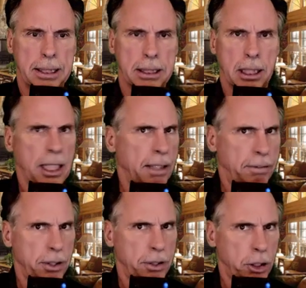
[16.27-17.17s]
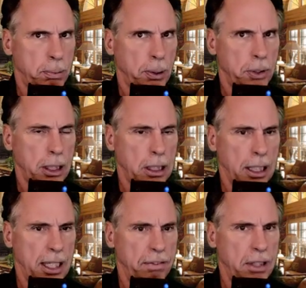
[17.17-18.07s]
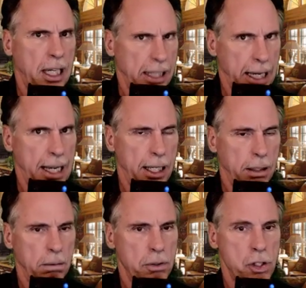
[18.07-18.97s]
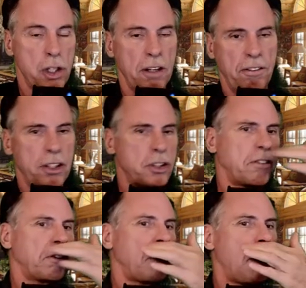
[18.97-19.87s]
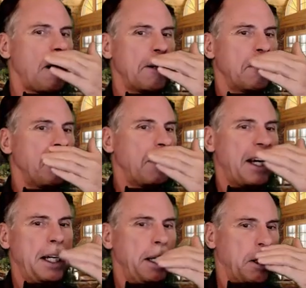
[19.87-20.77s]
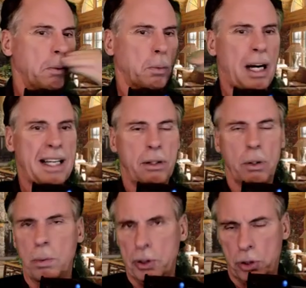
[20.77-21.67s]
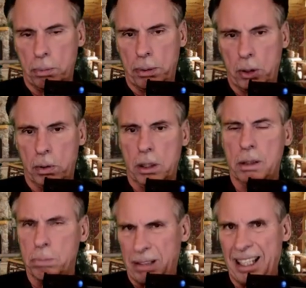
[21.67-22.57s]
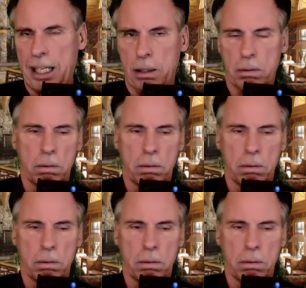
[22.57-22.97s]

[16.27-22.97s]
The left is exposing the left again. Schiff is a fraud, and he helped write the whistleblower complaint.